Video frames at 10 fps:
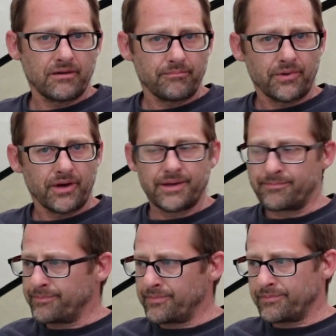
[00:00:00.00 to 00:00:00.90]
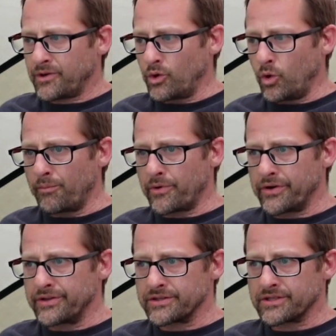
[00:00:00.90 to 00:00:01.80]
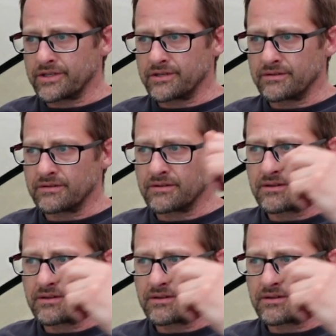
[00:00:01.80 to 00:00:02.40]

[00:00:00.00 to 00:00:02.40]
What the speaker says: up by cormorants and